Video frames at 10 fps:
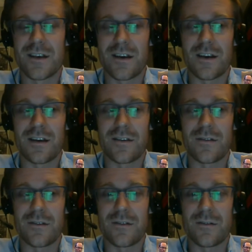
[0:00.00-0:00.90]

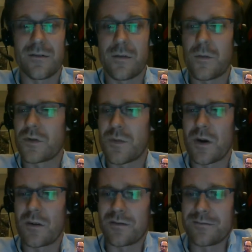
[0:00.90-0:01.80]
for the most
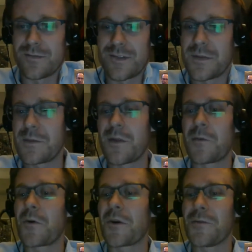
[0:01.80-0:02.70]
part, the people
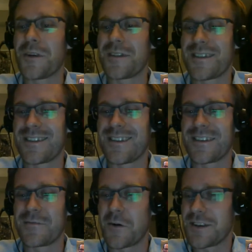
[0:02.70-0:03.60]
I'm working with,
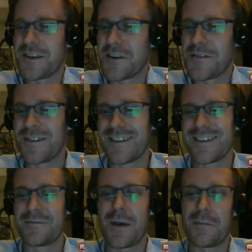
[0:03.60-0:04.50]
as far as I know,
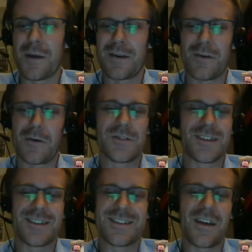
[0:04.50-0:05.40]
my
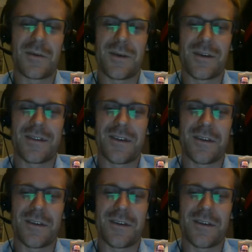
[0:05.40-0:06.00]
neuroses is telling me